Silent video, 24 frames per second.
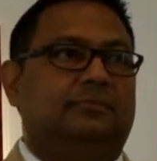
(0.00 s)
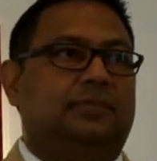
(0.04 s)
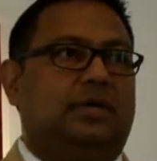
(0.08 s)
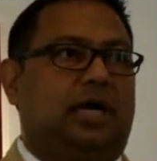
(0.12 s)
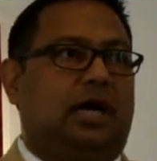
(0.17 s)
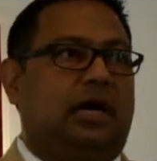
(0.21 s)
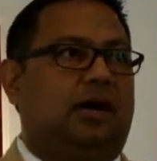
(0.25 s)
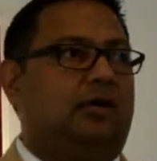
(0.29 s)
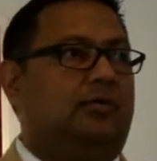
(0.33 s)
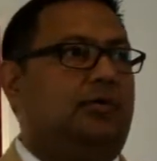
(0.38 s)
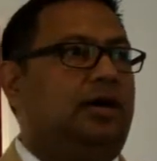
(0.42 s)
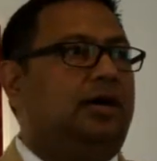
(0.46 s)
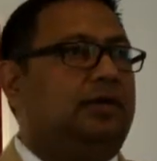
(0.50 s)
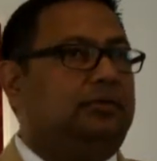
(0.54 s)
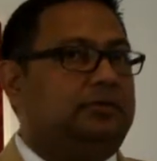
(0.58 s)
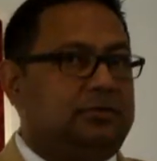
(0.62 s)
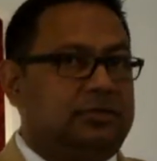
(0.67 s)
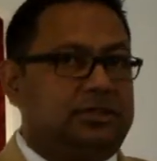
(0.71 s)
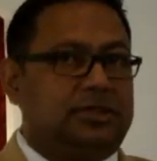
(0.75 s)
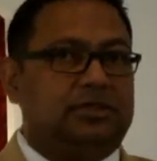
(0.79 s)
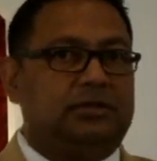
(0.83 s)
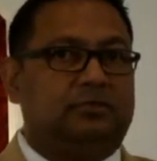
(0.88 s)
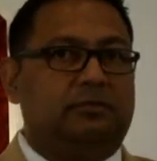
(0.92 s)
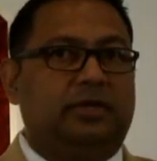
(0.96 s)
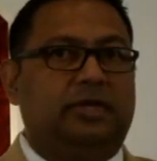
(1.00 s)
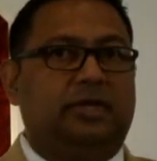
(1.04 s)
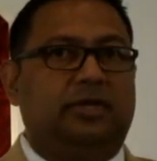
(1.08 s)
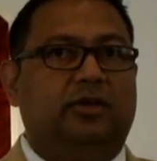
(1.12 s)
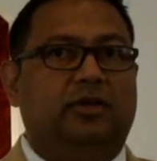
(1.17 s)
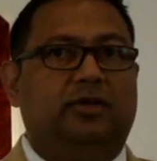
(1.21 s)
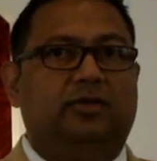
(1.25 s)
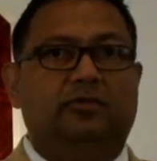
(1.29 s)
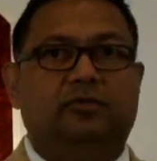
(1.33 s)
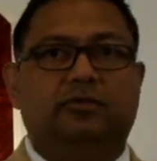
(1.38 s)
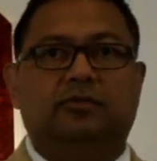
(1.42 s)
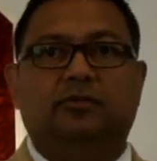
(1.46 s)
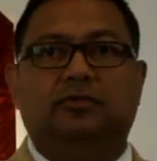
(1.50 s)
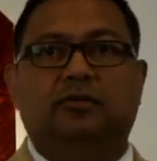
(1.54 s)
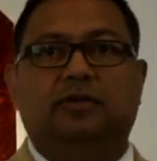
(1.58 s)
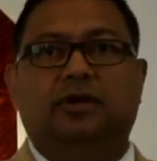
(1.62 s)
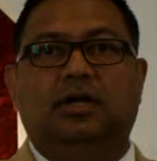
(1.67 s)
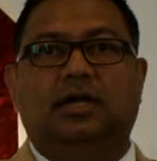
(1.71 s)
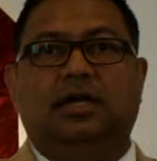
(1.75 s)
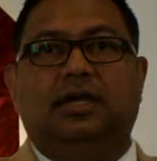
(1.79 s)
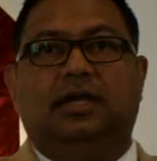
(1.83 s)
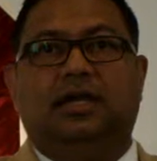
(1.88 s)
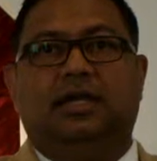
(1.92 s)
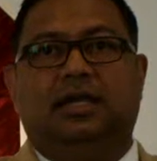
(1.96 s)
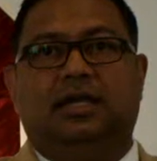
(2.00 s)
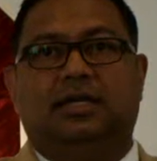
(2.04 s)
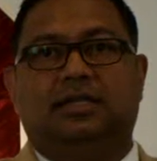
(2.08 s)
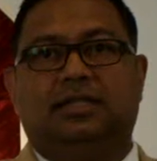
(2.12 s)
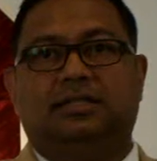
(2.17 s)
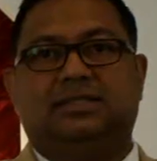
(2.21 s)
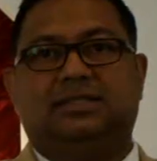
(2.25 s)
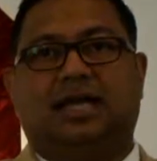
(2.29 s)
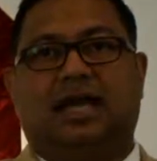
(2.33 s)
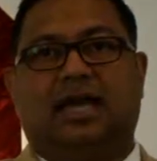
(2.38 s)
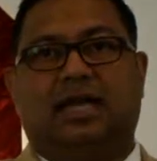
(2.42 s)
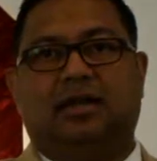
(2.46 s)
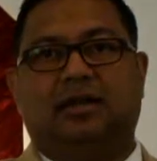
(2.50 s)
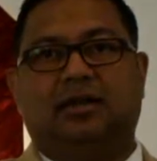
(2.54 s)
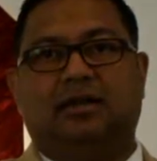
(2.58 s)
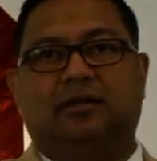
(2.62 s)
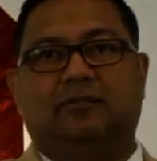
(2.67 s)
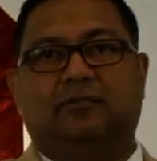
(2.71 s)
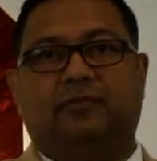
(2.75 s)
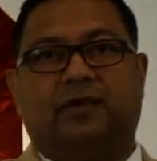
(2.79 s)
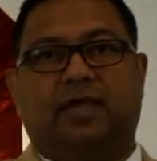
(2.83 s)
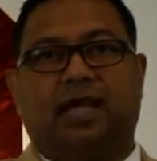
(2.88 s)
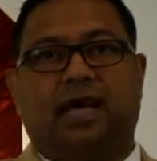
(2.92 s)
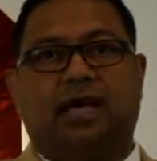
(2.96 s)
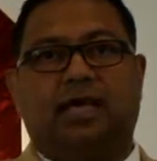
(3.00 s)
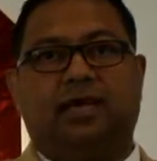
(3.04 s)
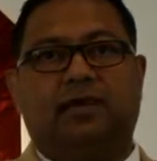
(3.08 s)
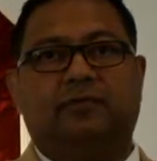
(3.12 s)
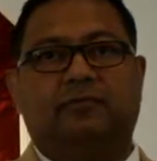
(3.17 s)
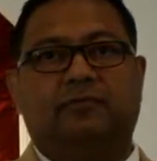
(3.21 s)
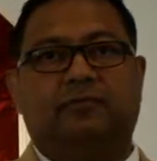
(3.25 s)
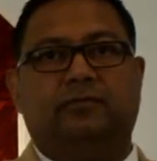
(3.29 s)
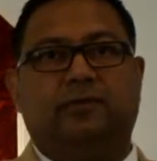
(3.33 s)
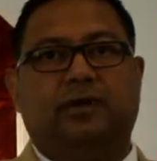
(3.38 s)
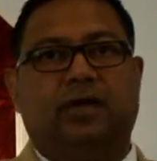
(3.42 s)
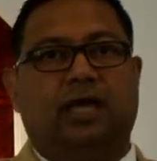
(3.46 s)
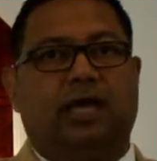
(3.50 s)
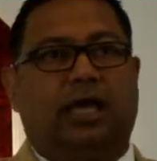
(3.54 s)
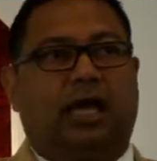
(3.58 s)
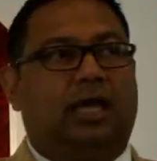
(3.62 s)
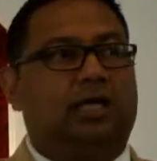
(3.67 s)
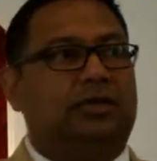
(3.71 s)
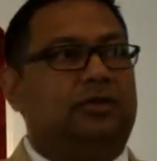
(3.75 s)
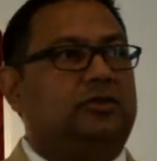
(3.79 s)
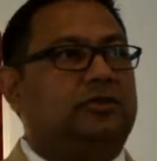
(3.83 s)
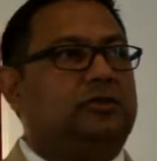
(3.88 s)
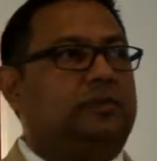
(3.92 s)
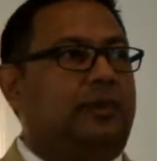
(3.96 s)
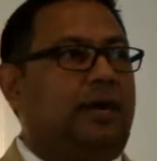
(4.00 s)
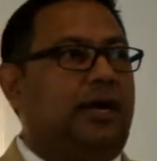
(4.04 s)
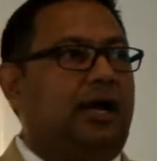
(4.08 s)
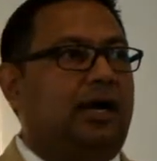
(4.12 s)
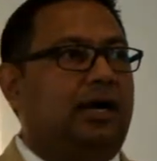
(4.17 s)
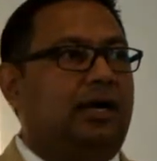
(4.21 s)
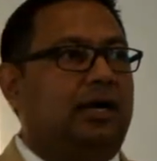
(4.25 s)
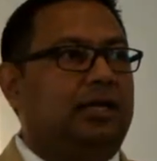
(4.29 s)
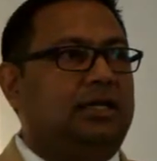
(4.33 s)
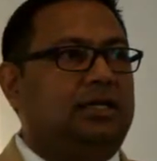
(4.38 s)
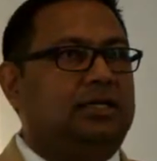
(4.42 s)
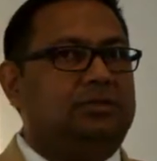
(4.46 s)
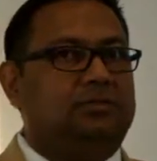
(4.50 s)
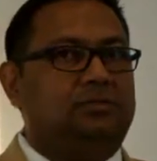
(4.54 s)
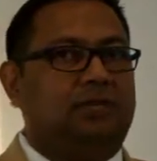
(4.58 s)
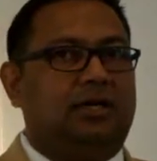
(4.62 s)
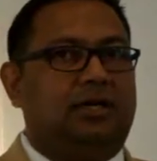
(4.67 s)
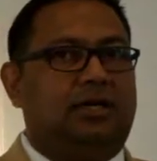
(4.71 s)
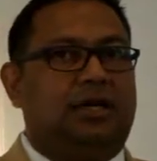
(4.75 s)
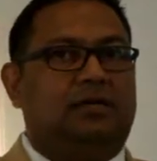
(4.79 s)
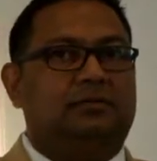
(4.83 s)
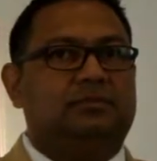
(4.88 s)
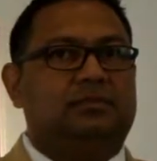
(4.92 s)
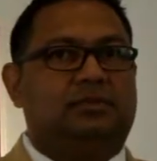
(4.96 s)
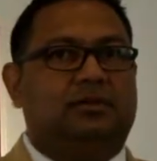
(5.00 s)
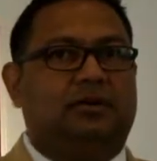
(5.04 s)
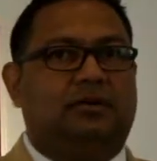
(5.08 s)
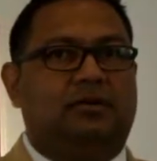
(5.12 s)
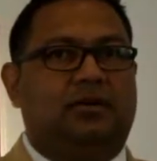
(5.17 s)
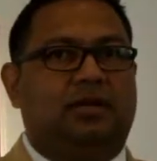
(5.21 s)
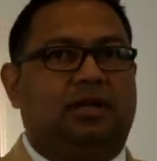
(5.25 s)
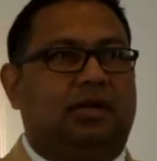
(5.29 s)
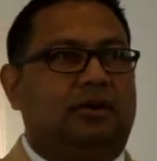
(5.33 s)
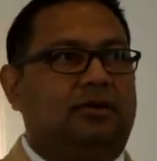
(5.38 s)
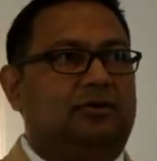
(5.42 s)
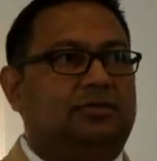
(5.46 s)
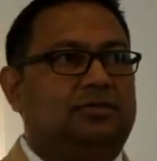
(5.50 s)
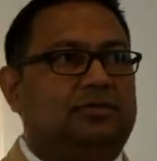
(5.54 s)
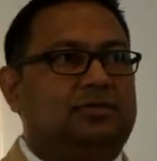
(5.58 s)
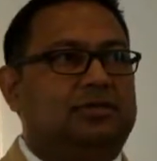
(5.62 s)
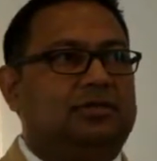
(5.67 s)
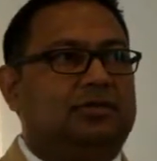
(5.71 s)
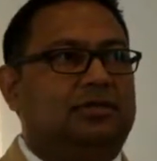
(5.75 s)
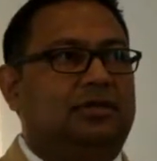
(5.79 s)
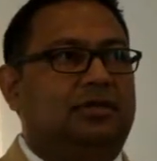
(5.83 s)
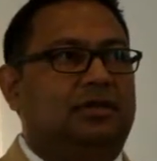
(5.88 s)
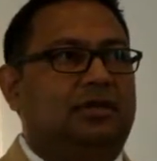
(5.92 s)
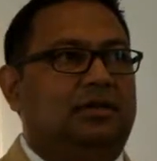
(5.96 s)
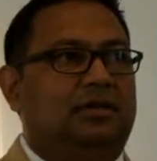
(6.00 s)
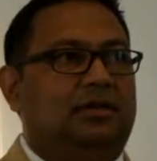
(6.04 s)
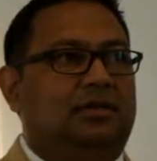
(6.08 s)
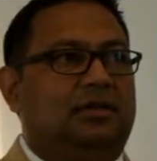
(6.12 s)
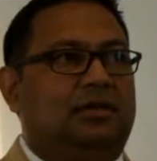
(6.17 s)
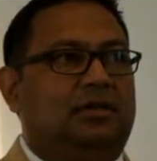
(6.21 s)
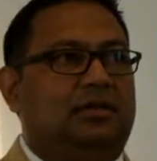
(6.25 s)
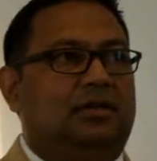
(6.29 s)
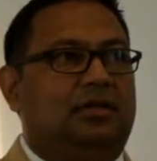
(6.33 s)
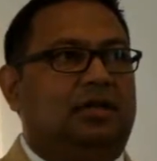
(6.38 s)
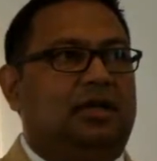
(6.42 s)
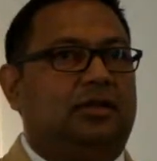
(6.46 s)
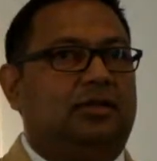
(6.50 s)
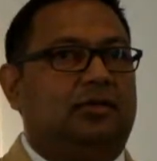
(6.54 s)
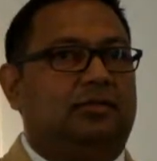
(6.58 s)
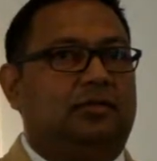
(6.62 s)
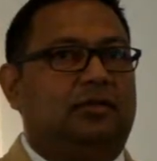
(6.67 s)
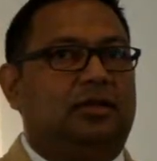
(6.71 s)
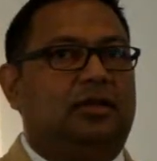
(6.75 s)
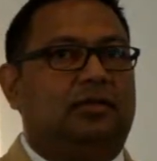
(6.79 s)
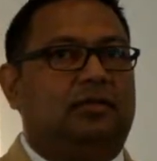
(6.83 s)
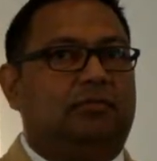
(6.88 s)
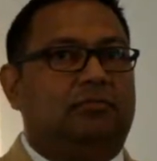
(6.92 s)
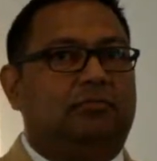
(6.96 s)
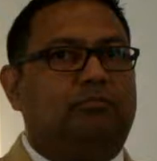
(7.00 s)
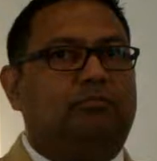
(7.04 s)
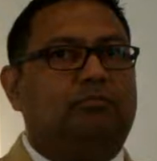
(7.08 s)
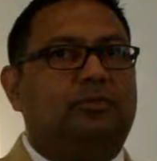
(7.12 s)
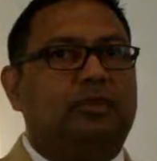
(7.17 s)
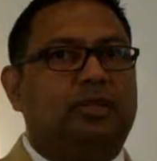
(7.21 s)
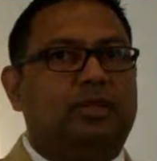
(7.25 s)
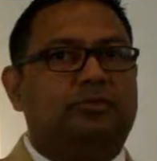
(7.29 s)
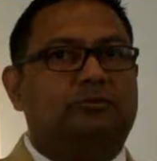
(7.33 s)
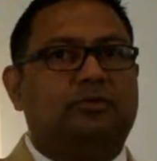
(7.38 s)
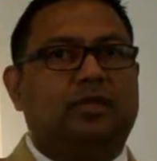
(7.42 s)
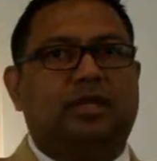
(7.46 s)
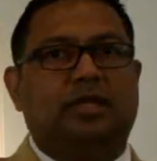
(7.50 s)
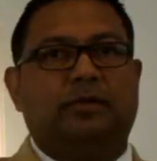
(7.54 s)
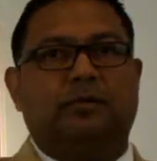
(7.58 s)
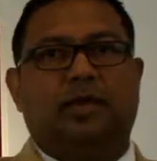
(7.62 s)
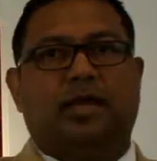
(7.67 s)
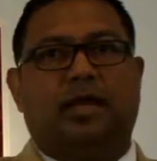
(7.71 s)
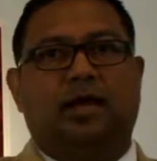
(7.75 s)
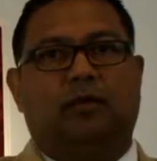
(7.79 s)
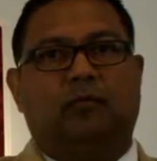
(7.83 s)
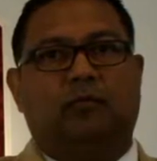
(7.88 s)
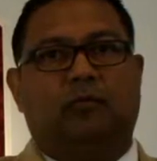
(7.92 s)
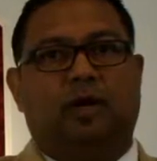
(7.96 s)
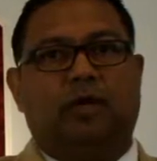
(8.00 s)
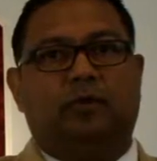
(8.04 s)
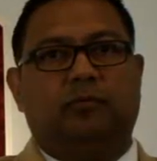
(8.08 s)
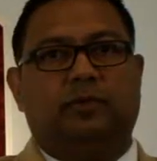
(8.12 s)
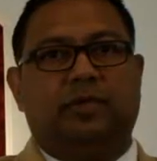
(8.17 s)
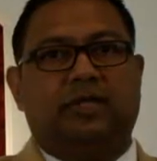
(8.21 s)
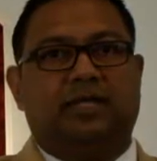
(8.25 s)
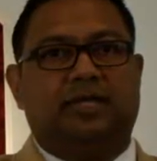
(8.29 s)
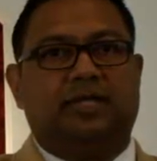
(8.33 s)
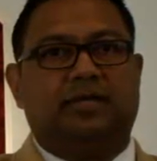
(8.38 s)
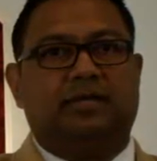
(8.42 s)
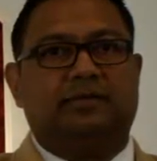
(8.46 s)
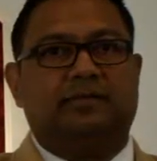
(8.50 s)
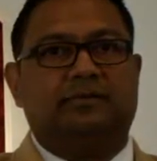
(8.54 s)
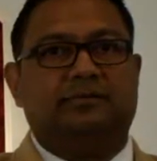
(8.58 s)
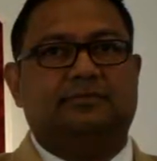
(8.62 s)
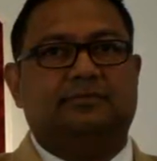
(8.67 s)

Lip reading: How about just be you in the channel of life, and those parallels will come so close that you will literally become one with it.